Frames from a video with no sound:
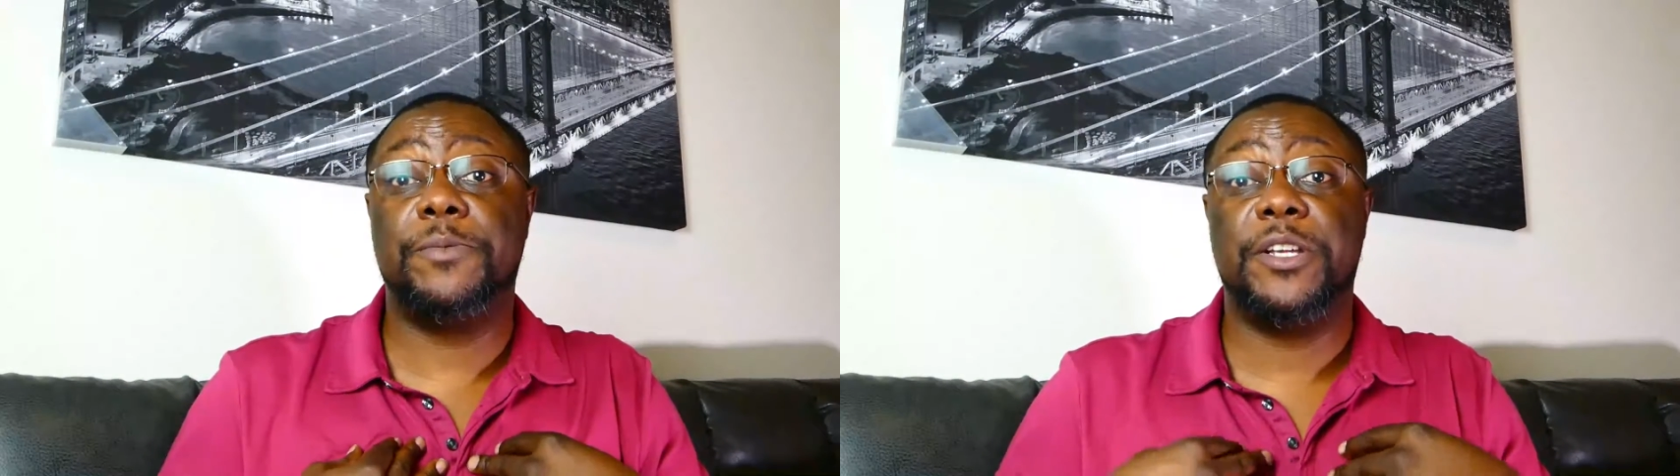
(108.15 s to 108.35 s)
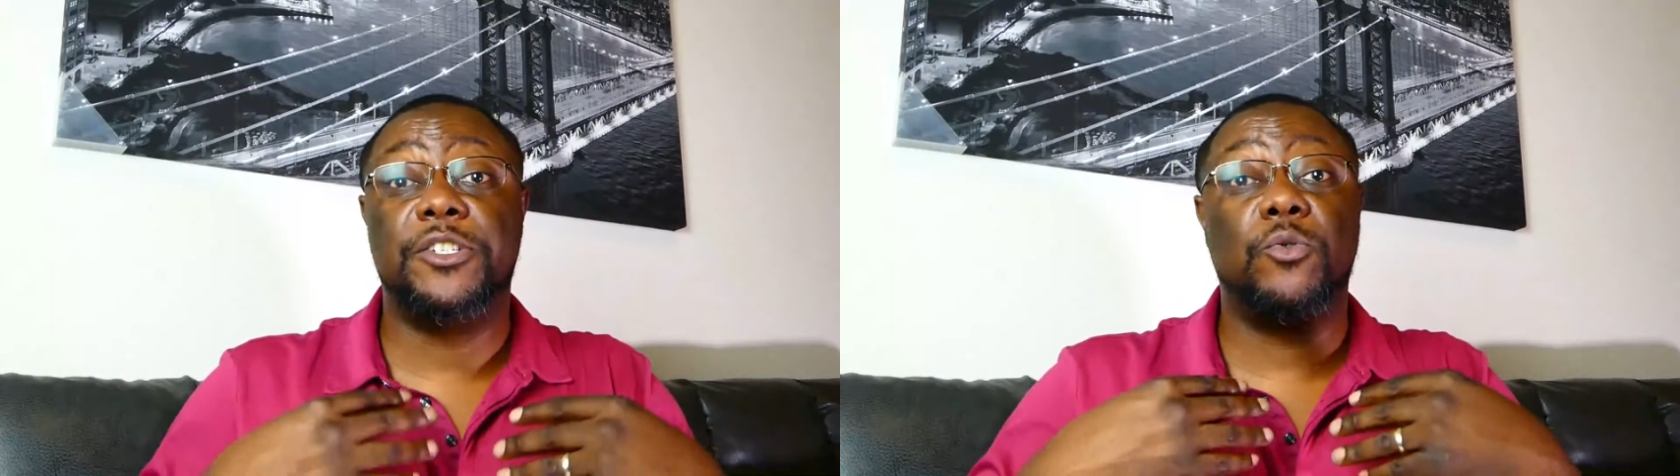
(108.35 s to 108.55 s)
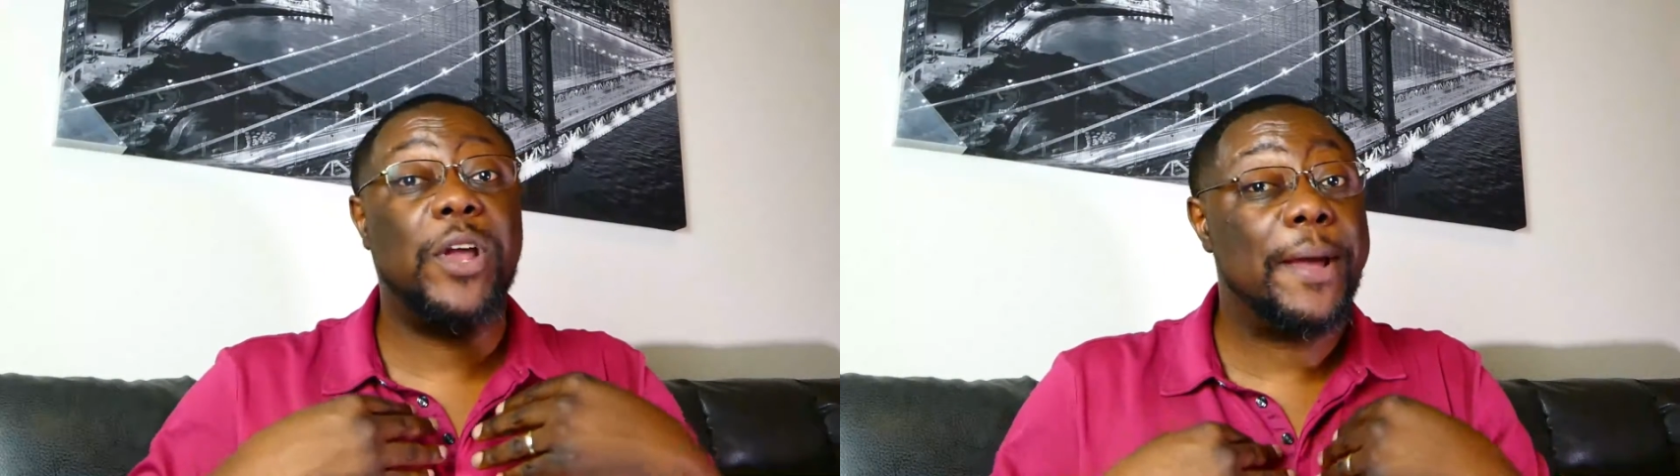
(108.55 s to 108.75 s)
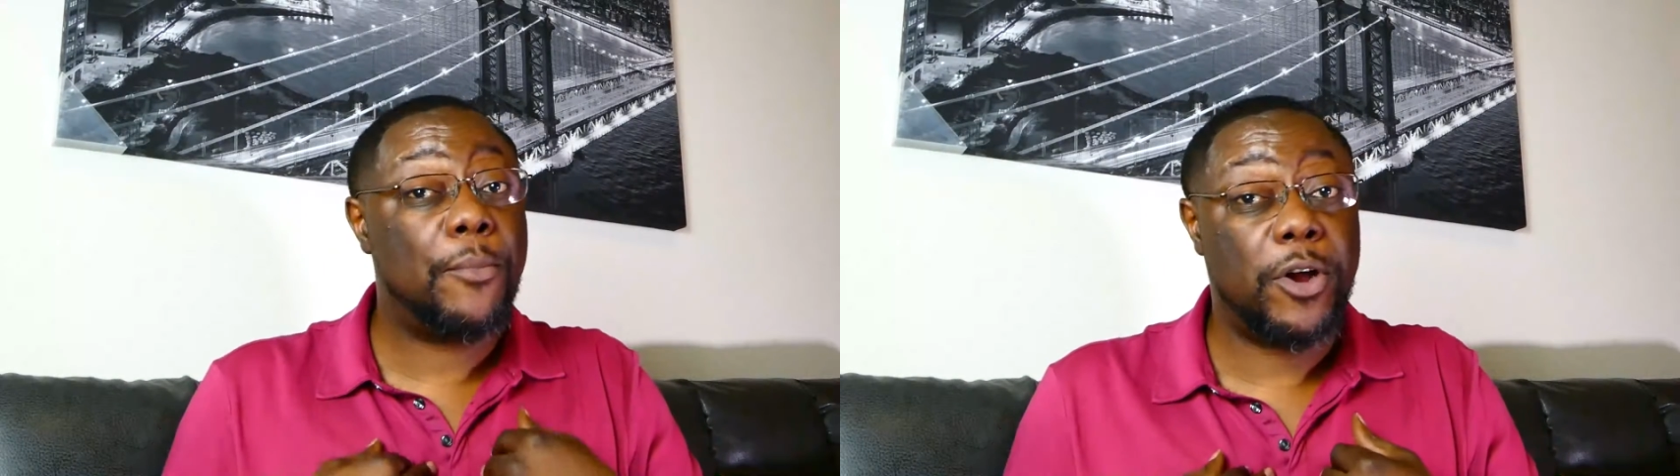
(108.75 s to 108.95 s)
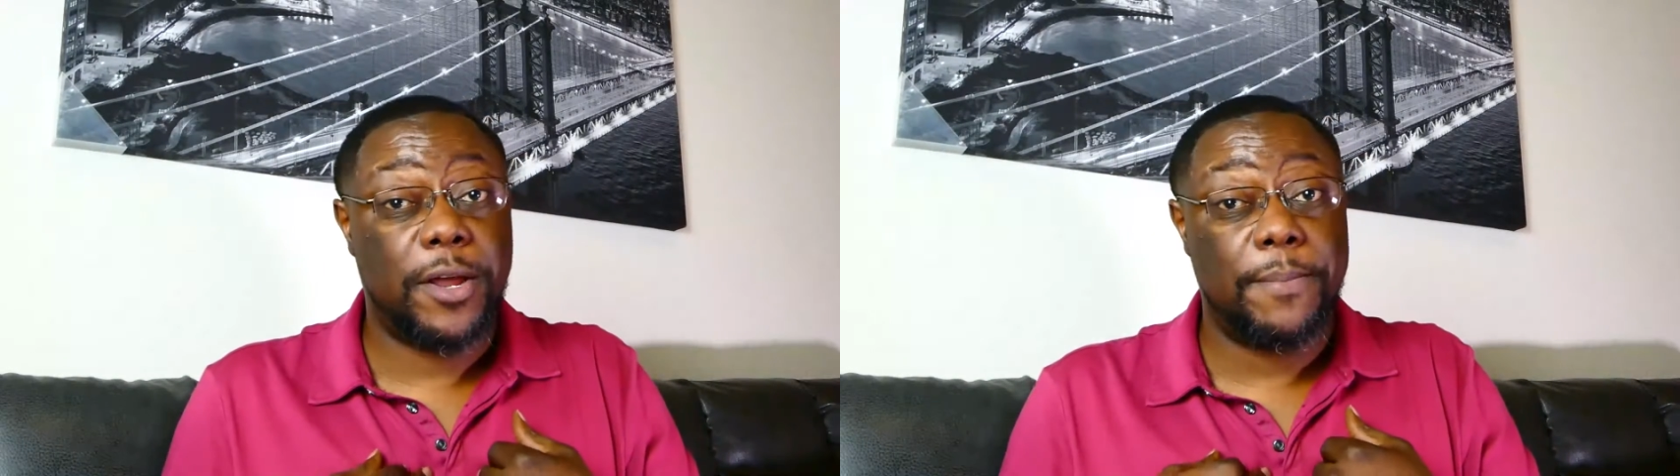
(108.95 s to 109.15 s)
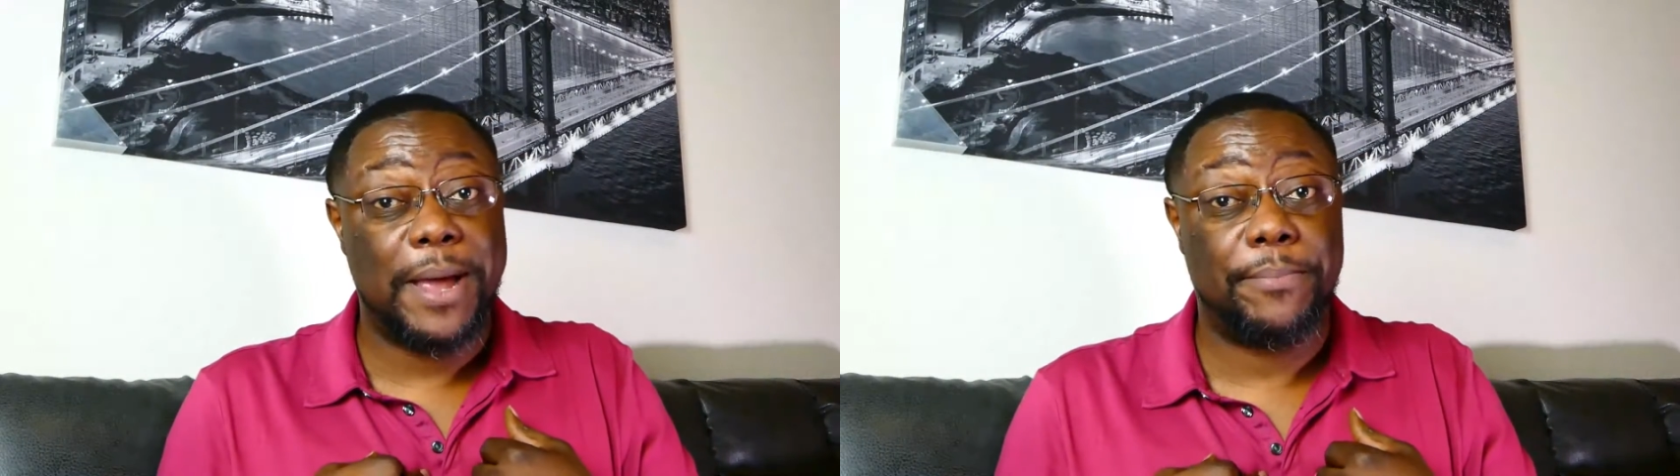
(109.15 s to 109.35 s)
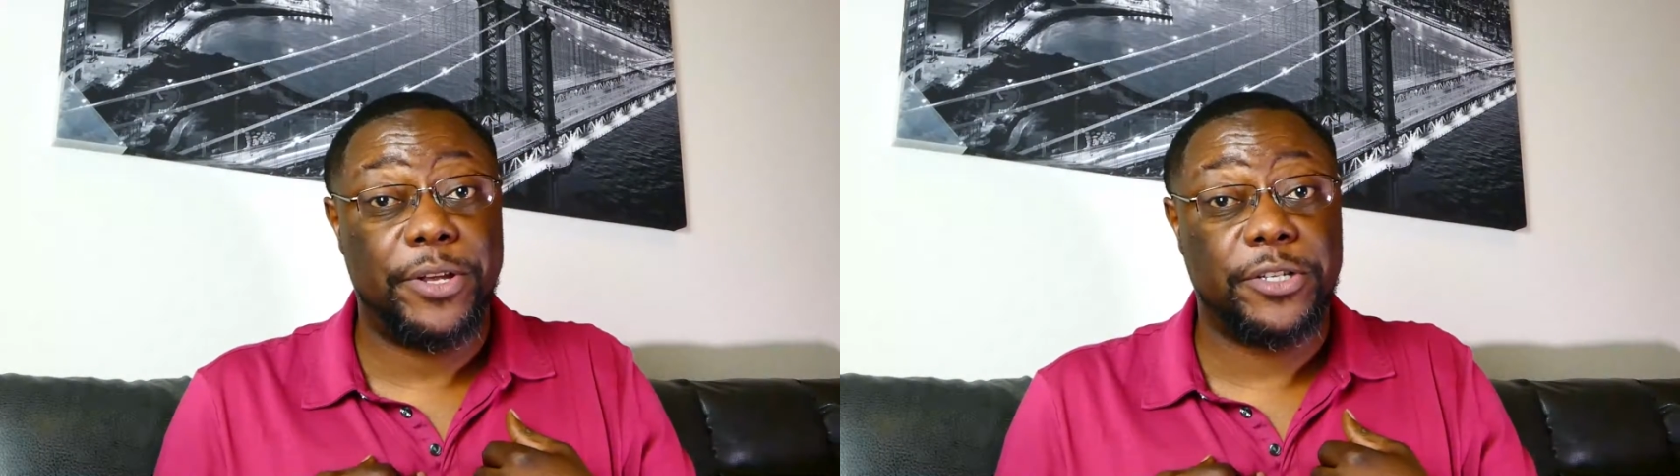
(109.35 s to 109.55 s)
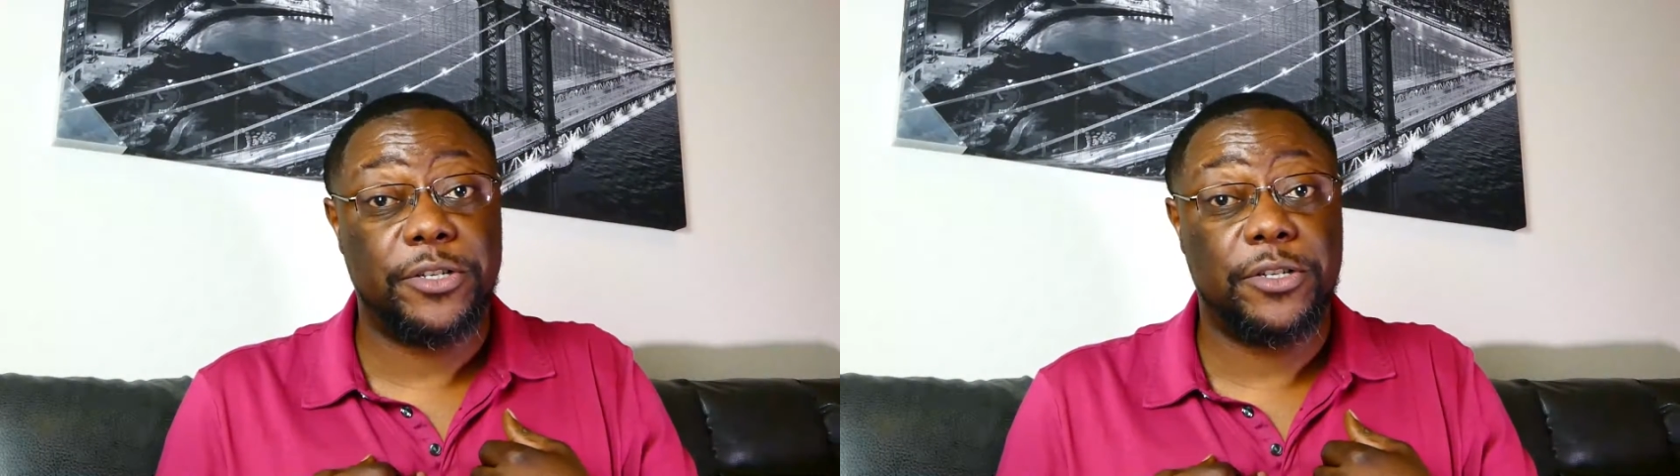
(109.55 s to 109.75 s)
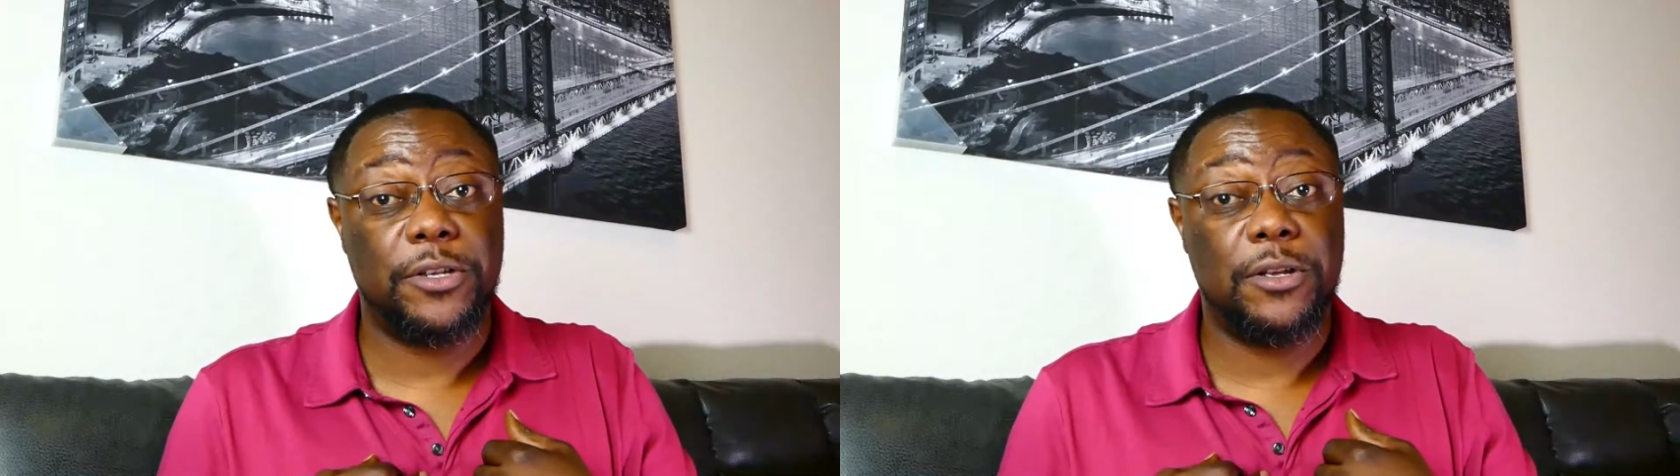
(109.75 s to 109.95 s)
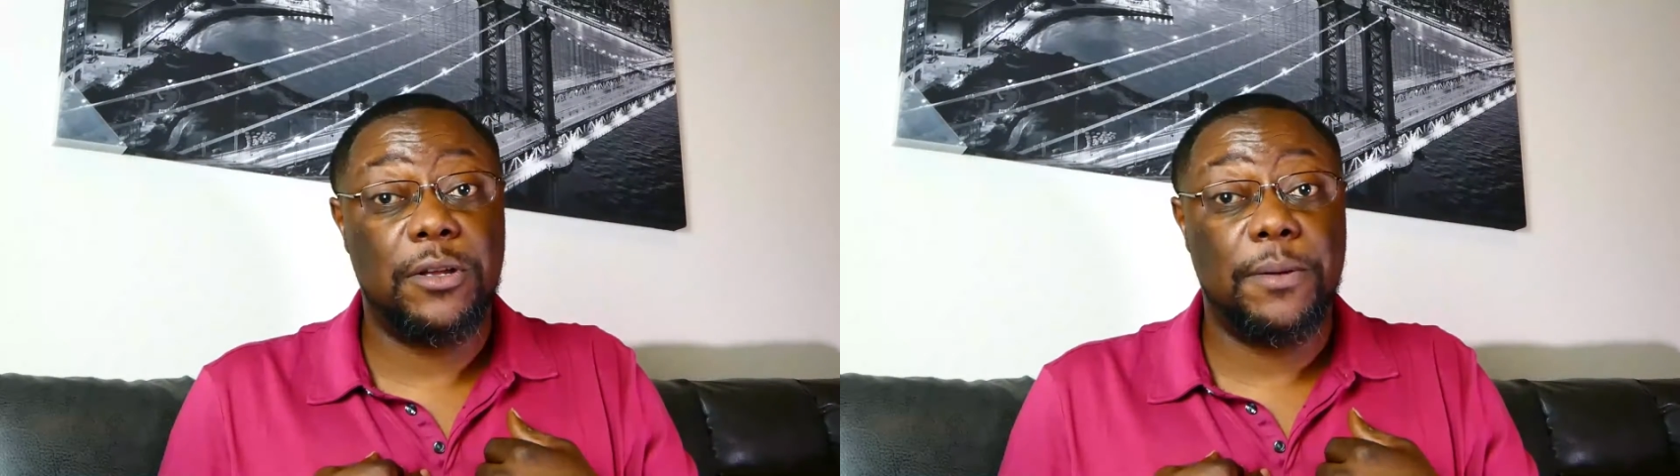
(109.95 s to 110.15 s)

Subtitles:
because the way I market my business